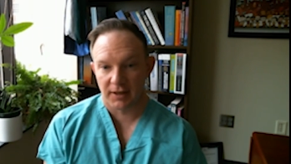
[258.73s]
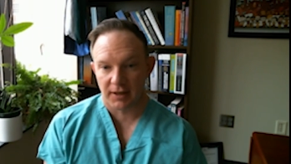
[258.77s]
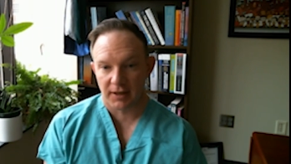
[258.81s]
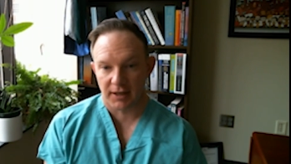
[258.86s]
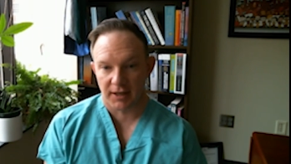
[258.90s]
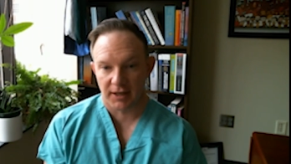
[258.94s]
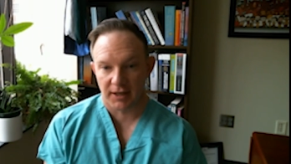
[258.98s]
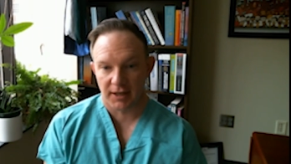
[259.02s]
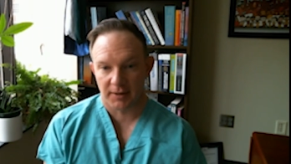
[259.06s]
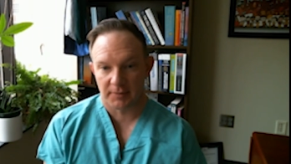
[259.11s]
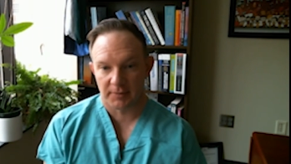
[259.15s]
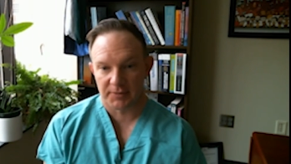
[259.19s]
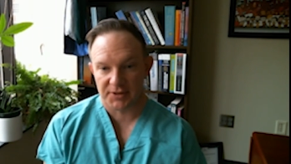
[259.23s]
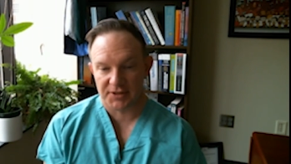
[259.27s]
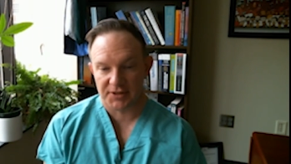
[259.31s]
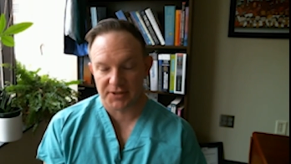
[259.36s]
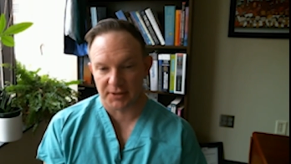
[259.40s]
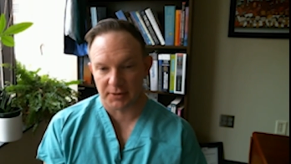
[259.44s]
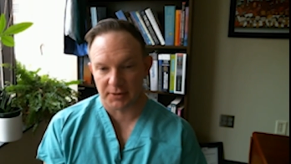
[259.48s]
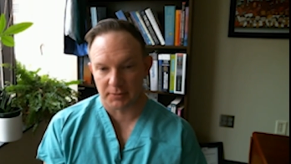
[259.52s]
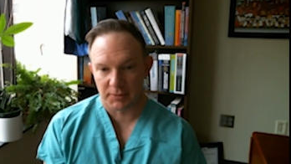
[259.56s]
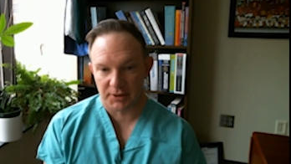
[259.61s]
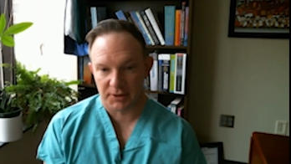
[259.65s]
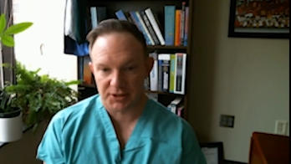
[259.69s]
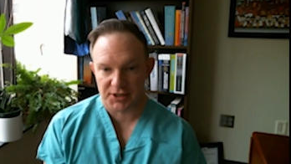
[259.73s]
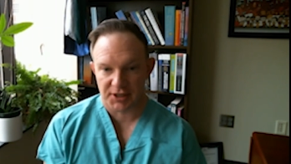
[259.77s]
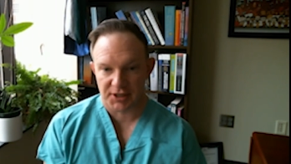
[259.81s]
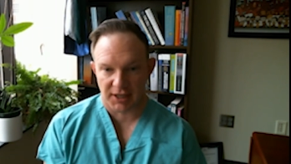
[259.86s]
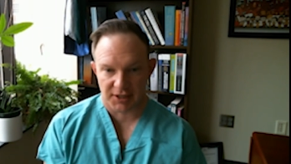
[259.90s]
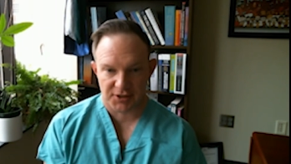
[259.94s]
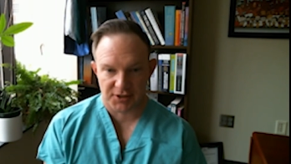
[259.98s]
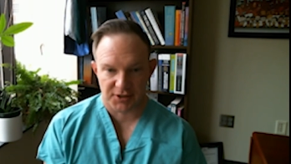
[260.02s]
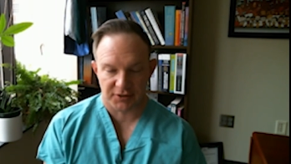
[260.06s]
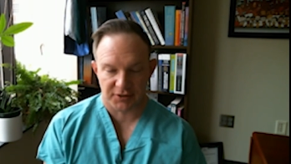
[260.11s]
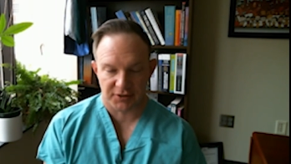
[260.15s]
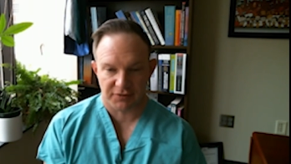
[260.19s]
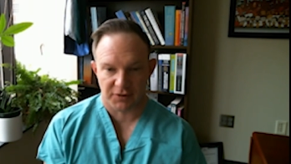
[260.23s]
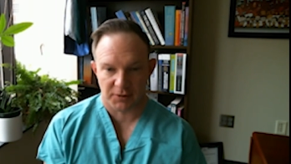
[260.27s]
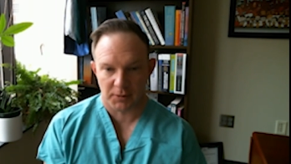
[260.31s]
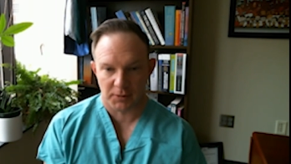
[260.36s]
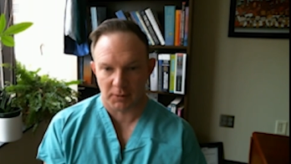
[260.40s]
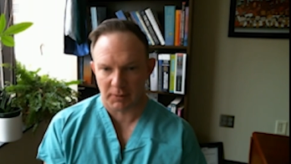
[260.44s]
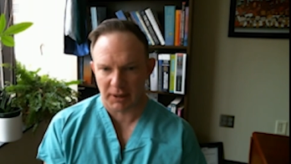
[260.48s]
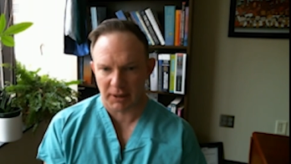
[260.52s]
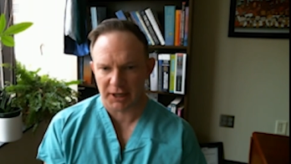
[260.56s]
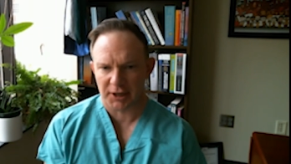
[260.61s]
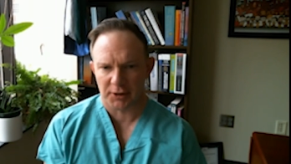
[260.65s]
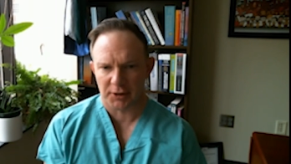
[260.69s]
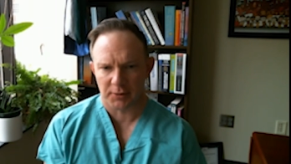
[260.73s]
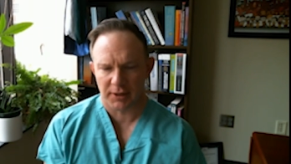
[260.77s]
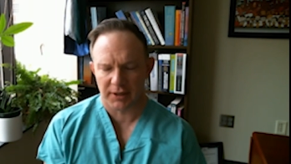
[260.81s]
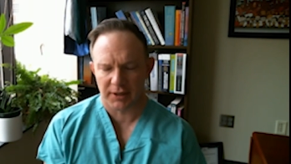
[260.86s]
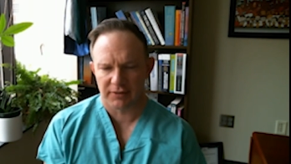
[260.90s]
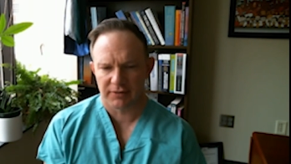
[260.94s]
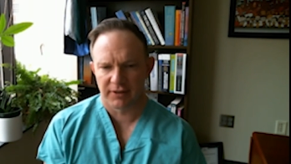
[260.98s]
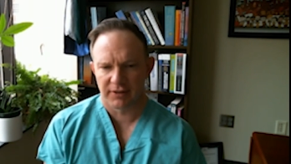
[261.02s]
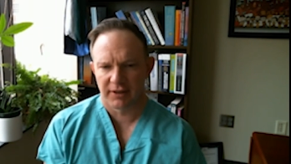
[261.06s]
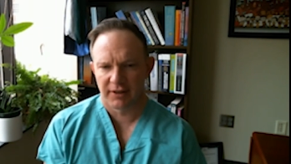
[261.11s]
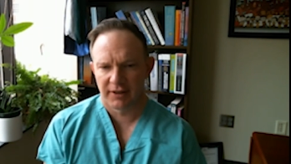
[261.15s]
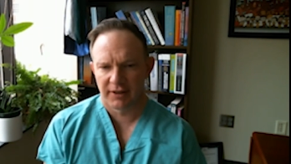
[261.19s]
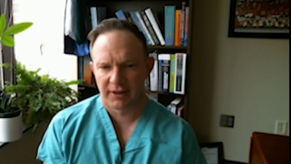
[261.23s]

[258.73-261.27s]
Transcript: It's actually from a microwave,